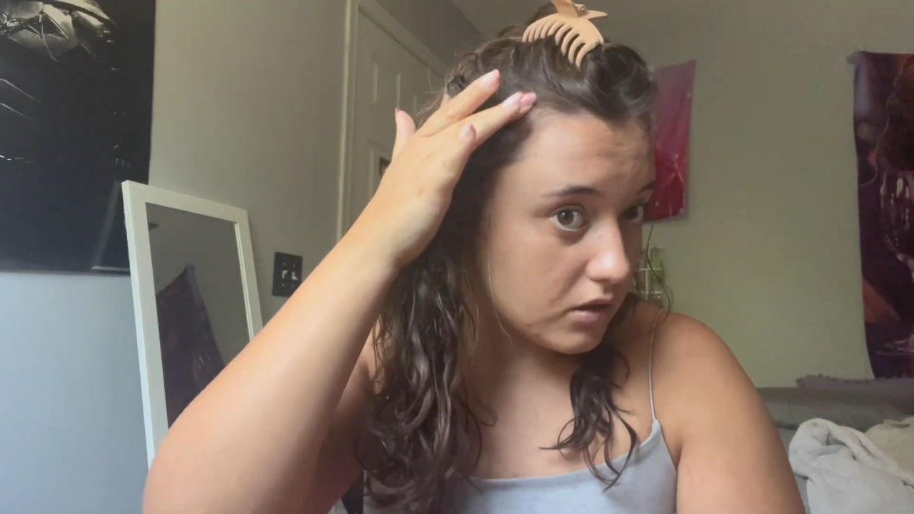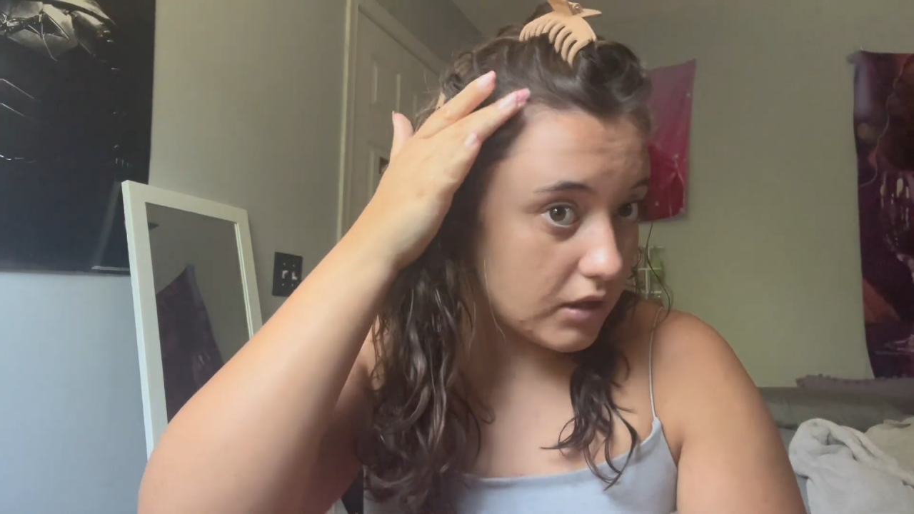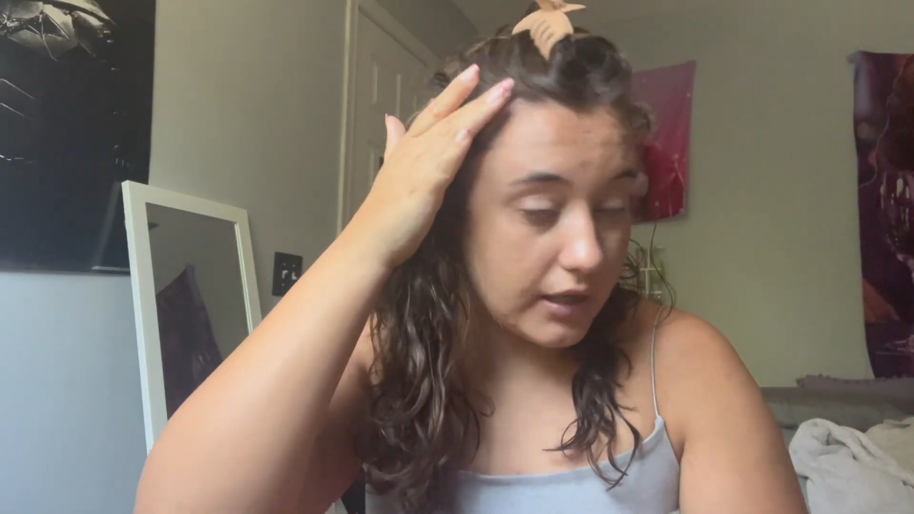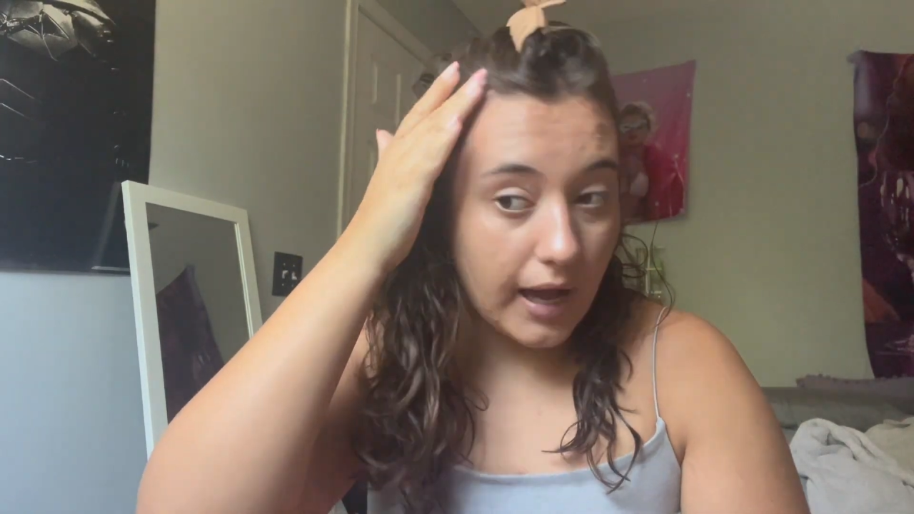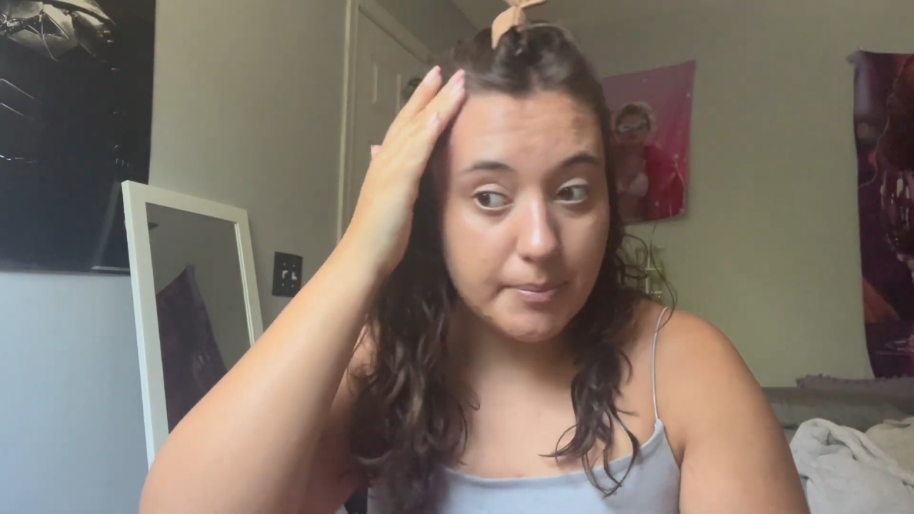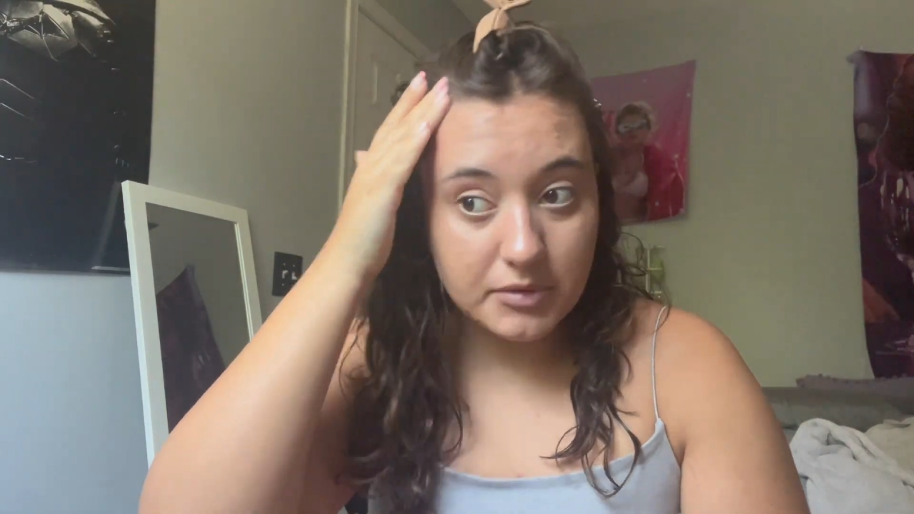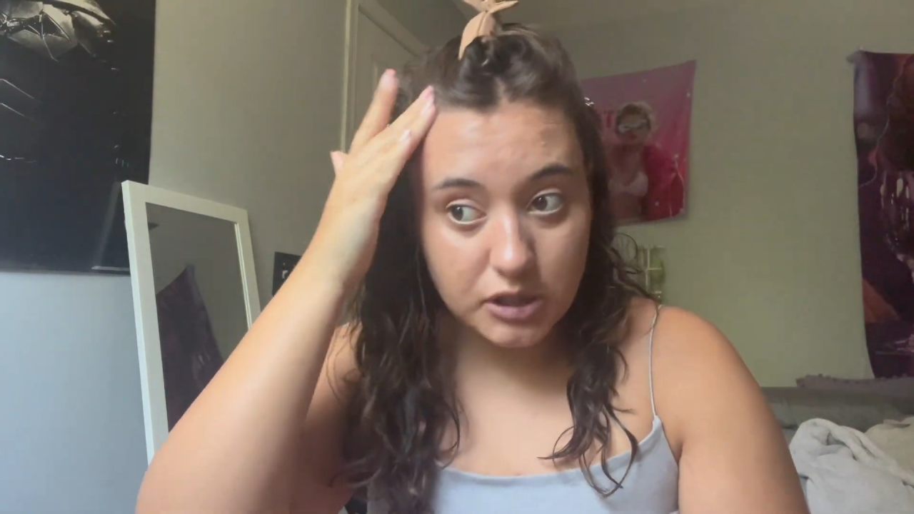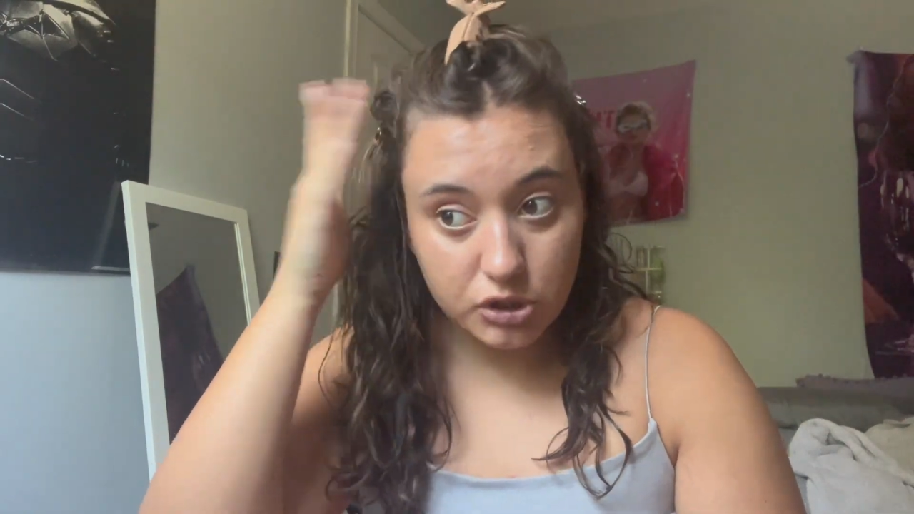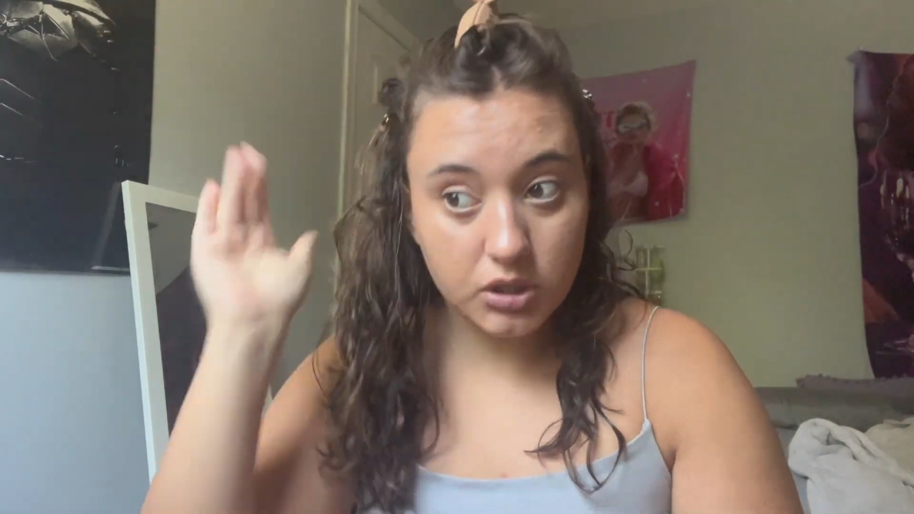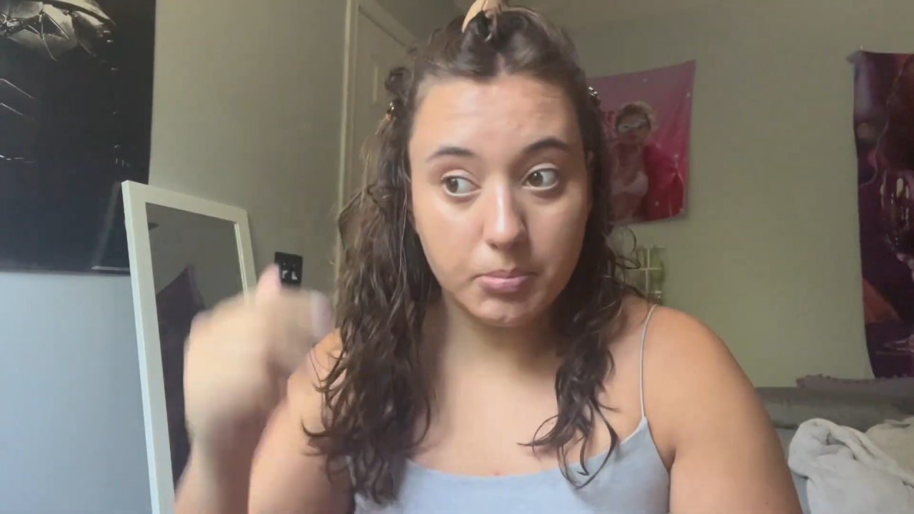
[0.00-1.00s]
Like, I'm
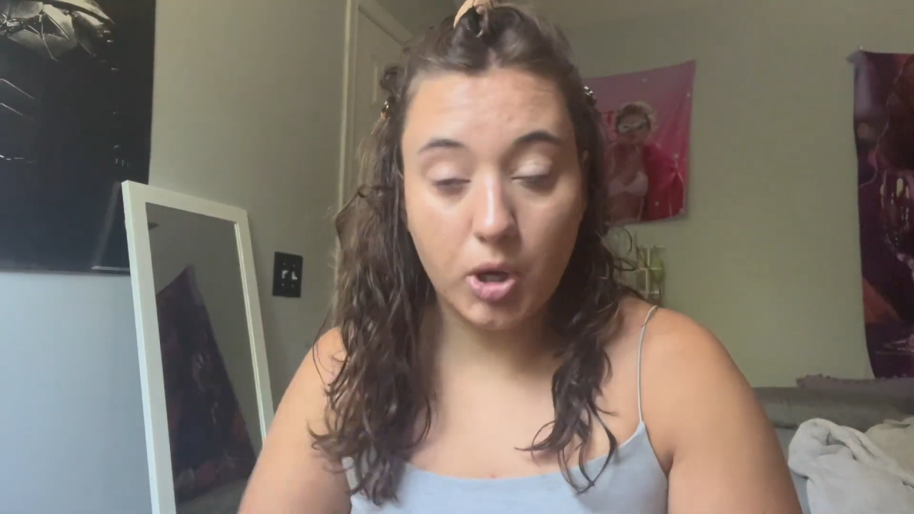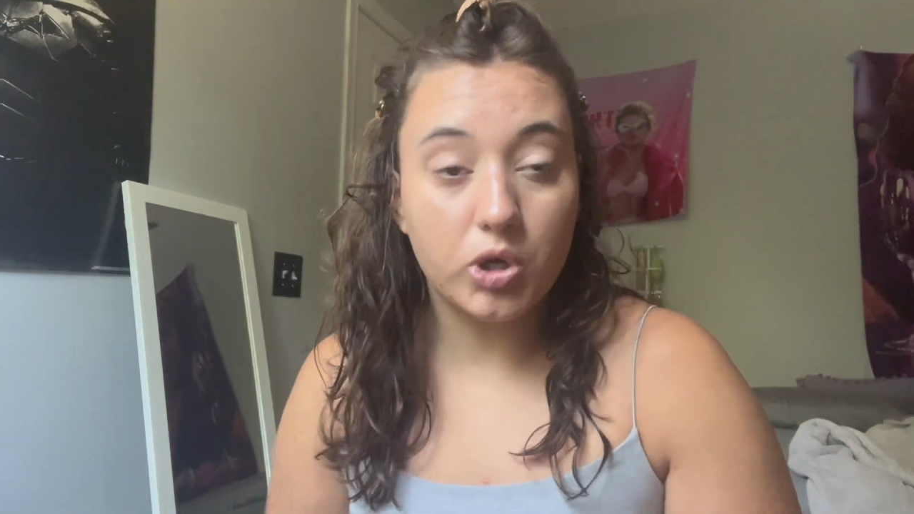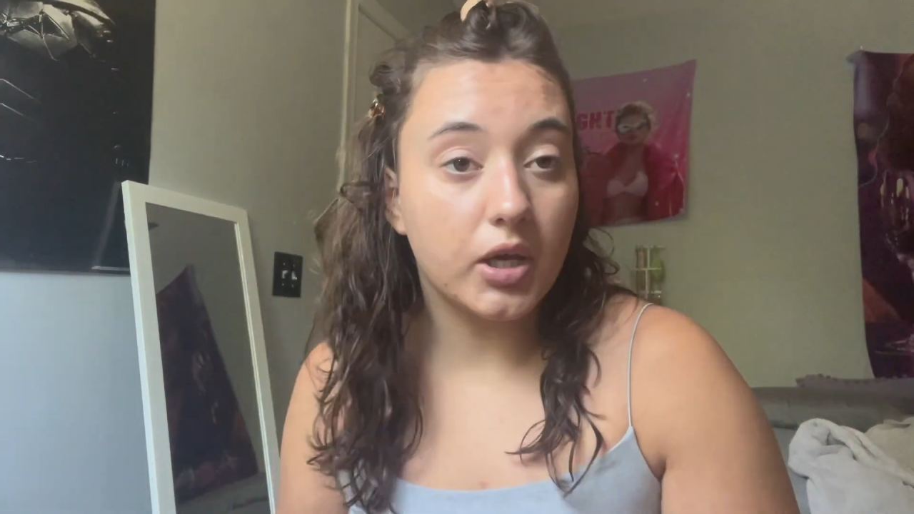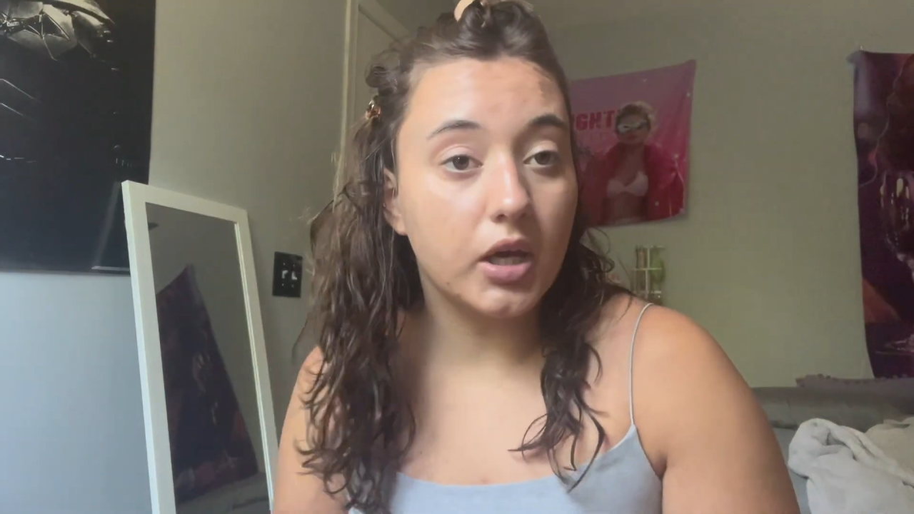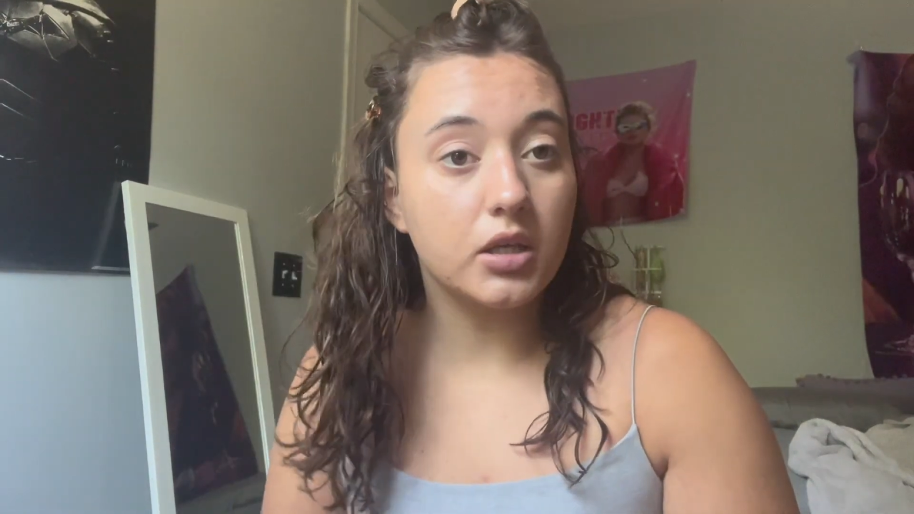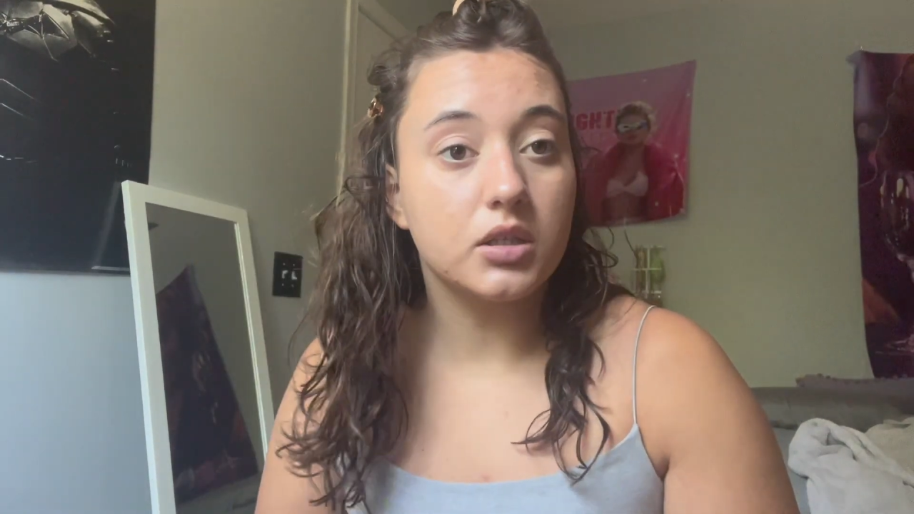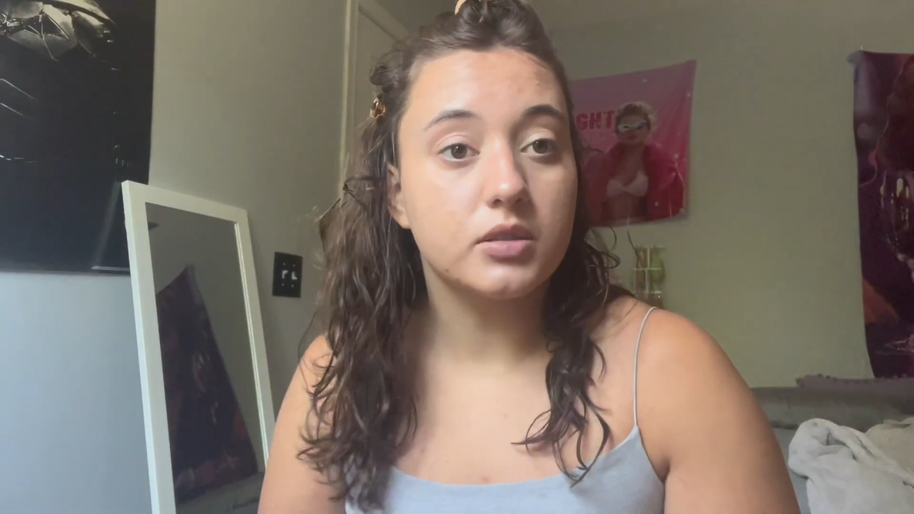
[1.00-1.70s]
literally balding.